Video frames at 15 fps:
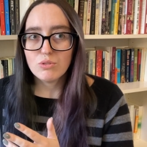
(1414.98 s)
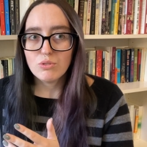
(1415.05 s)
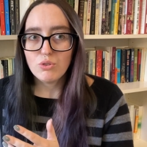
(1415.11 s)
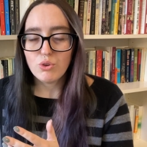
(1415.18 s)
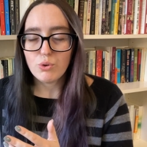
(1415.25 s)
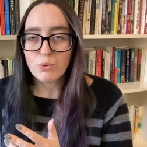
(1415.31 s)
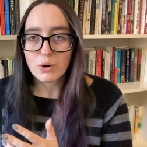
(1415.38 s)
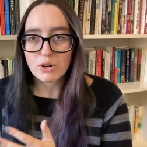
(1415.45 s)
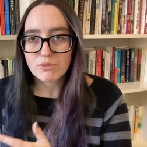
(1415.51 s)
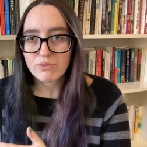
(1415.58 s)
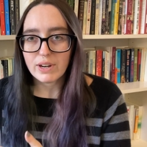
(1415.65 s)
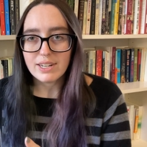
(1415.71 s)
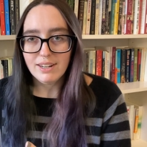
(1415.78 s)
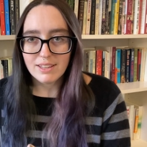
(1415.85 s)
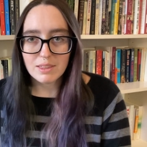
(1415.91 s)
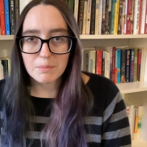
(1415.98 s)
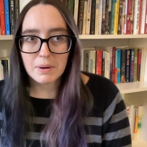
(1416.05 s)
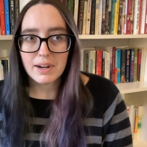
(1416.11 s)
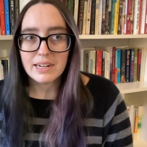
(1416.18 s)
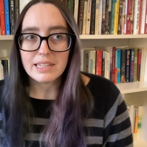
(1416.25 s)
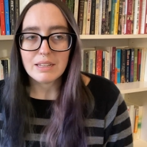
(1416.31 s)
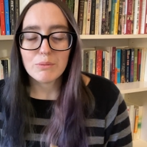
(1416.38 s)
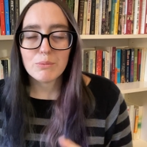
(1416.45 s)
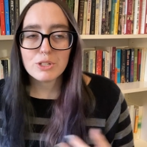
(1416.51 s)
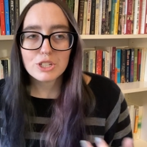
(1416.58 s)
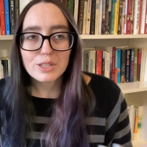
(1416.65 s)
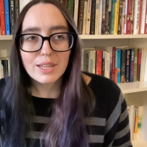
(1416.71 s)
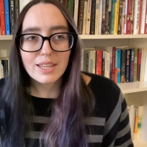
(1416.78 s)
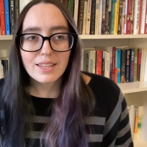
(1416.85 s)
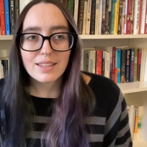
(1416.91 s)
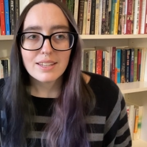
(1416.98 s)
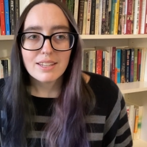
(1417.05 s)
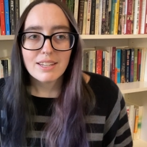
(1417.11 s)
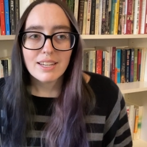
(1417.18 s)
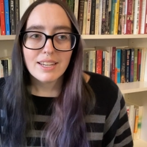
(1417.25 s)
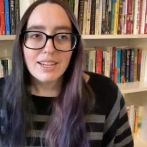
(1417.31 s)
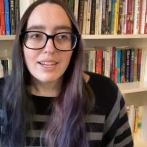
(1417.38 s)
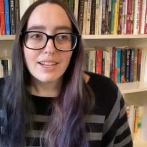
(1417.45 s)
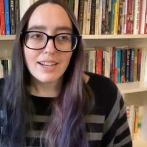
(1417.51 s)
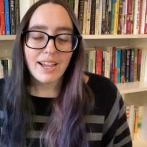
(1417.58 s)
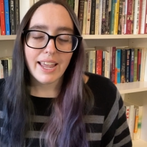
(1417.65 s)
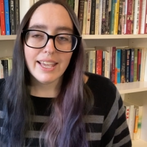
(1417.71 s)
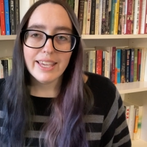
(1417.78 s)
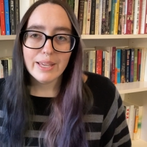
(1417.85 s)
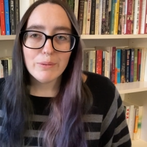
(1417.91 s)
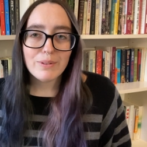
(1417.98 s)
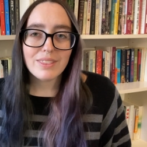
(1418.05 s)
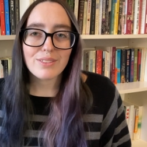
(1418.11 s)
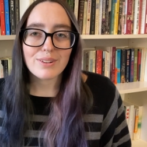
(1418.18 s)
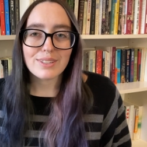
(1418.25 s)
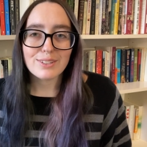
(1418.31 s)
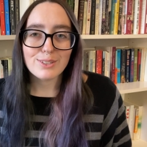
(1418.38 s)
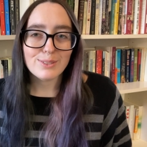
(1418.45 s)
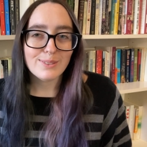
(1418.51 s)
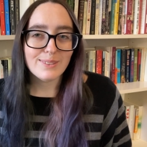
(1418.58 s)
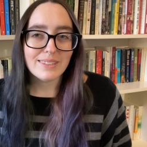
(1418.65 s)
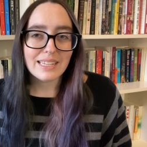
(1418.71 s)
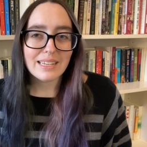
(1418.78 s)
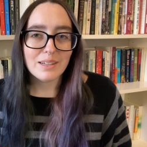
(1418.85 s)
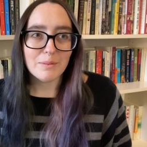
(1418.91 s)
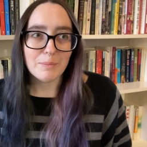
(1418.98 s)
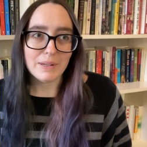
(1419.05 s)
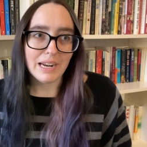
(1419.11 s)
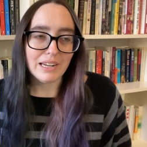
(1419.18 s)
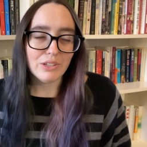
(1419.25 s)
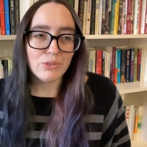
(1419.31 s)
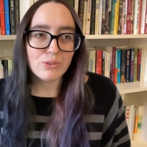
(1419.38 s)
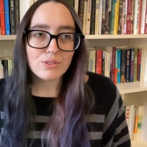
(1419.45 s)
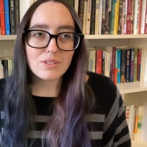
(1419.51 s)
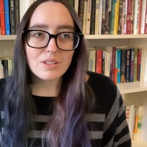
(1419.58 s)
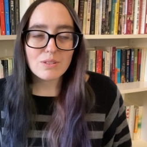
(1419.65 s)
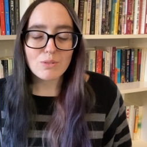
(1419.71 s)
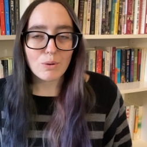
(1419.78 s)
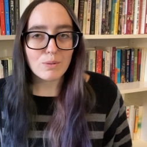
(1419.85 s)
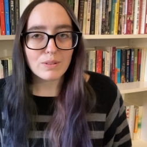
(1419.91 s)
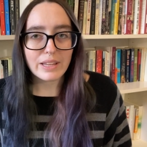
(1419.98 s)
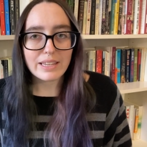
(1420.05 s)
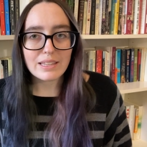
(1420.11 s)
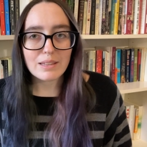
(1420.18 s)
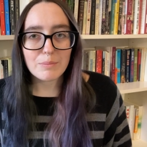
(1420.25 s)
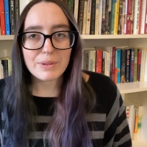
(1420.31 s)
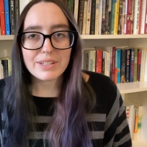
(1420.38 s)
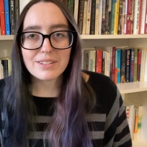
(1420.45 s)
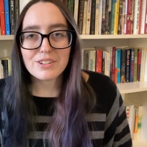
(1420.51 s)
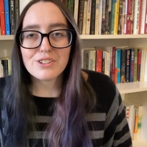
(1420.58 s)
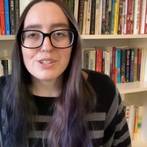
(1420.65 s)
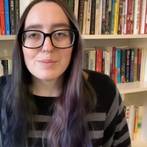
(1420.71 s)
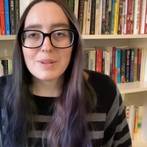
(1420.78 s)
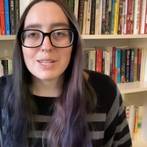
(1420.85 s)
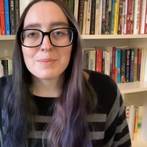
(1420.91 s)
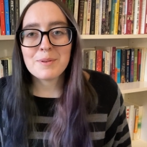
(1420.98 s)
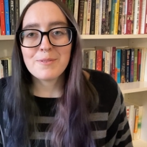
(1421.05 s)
to her finding the body, which like I get when thrillers do that, but I usually don't like it because it just makes me